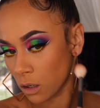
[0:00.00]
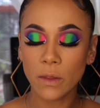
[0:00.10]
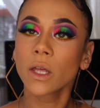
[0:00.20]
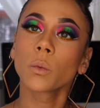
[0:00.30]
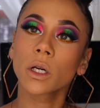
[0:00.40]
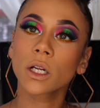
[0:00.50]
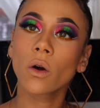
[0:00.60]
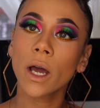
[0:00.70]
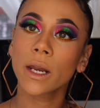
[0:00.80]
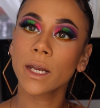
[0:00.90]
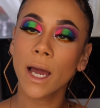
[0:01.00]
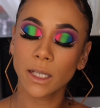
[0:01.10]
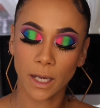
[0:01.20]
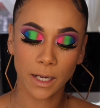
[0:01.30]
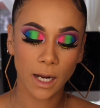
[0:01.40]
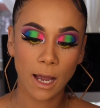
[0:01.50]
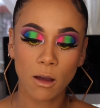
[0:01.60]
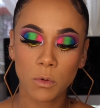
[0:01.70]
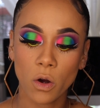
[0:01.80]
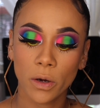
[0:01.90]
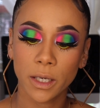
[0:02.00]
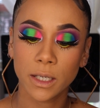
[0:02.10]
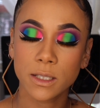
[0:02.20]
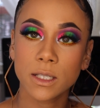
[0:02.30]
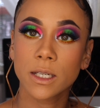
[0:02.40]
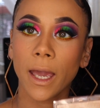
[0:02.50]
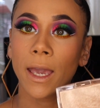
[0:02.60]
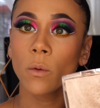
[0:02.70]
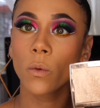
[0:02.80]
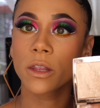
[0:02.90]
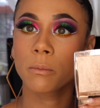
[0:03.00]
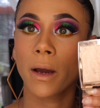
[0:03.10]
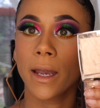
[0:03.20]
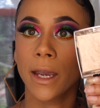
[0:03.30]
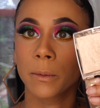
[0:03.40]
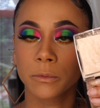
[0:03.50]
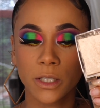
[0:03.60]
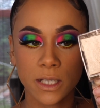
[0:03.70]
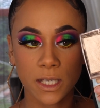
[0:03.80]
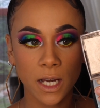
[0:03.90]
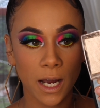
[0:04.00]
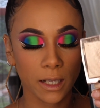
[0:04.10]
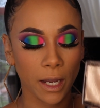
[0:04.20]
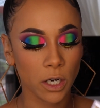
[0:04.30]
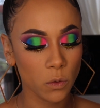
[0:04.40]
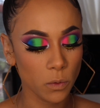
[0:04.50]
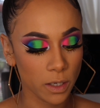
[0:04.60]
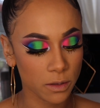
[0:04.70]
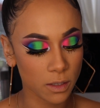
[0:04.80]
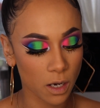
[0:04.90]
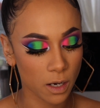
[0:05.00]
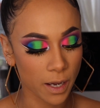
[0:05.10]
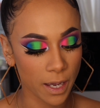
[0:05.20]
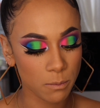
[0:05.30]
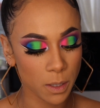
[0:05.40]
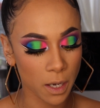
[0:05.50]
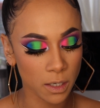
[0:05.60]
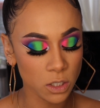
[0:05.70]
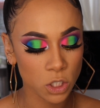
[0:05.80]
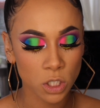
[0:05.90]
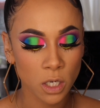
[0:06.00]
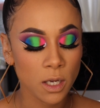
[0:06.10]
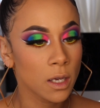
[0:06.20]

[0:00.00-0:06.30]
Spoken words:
And then we're gonna go ahead and highlight. I'm going in today with my Amrezy highlighter with ABH.